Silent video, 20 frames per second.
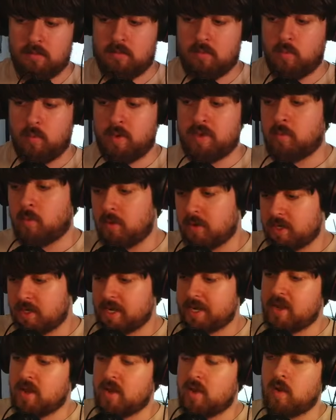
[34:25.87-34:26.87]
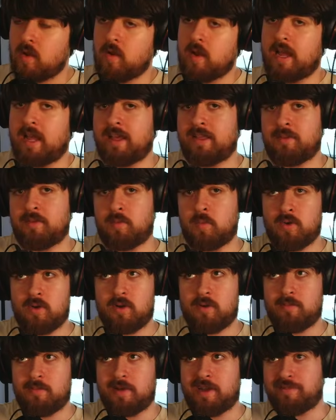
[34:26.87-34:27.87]
with what I know and
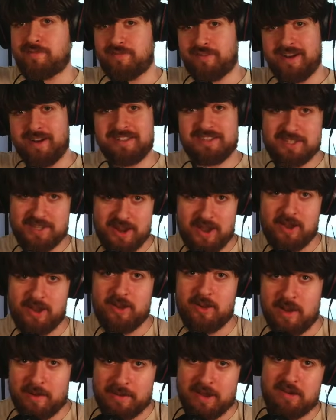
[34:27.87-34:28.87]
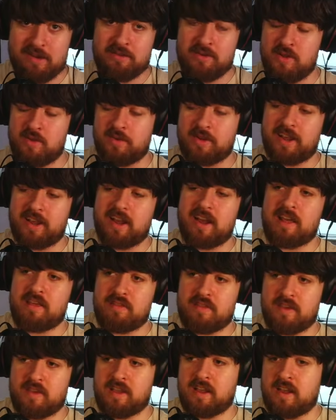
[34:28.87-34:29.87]
what my friends know about Nuke, I
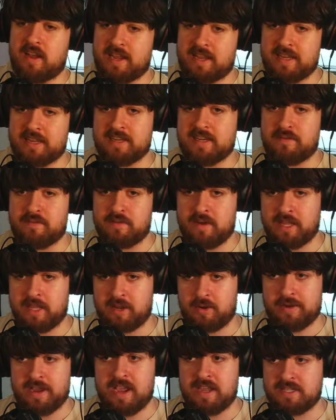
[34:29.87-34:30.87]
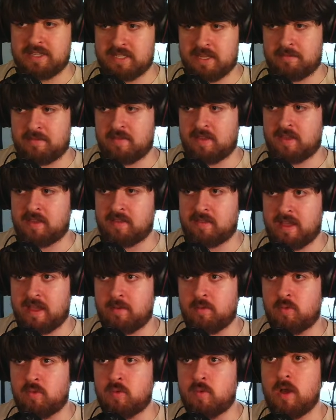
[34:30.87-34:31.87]
think I can definitely create something
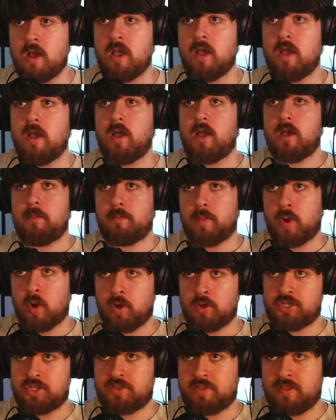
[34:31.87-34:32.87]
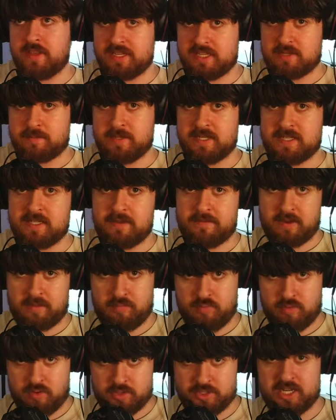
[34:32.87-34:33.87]
that will push this
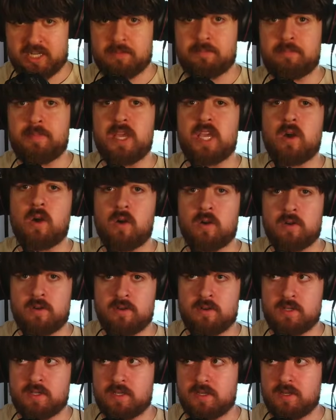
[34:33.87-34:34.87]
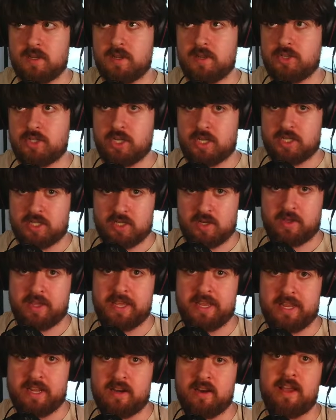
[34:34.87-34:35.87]
specific project beyond just
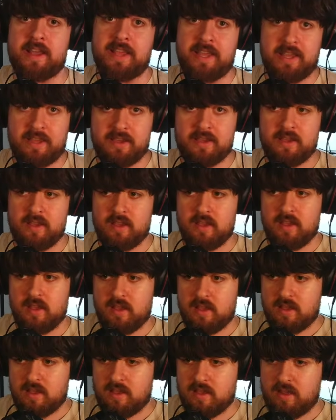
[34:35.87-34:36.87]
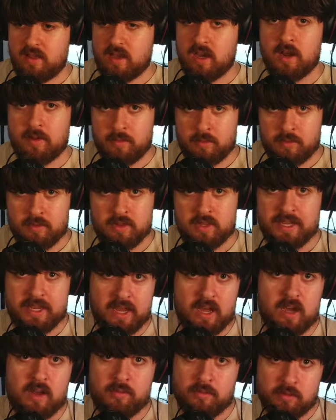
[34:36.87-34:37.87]
looking like
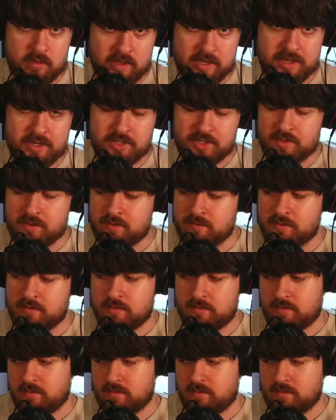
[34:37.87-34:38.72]
Unreal Engine